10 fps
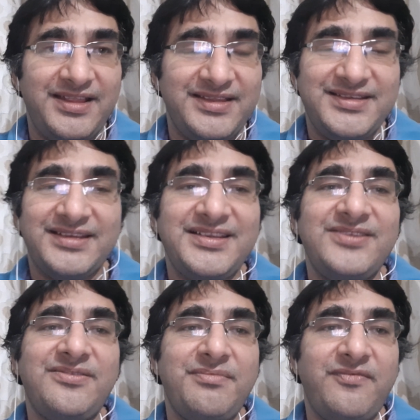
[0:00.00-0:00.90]
this
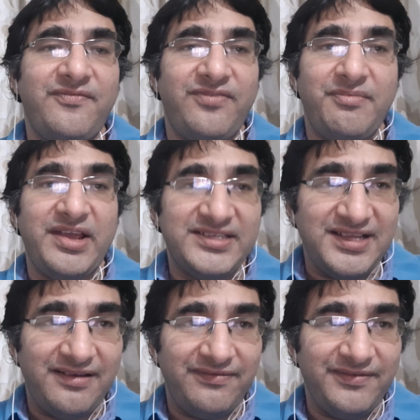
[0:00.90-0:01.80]
exercise for
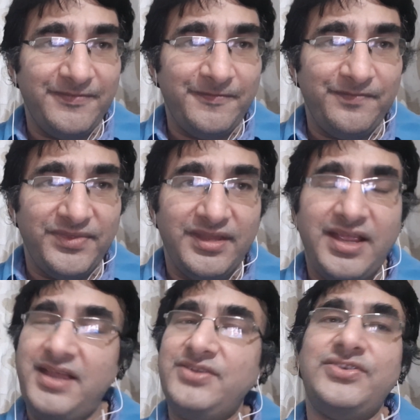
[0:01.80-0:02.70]
myself,
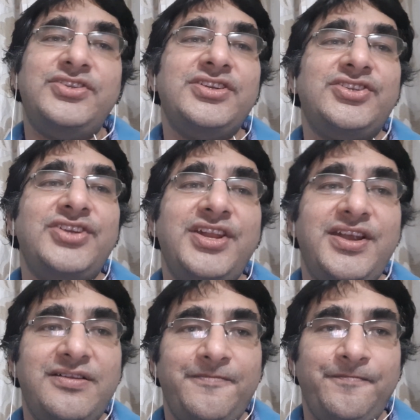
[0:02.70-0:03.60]
I should just share it,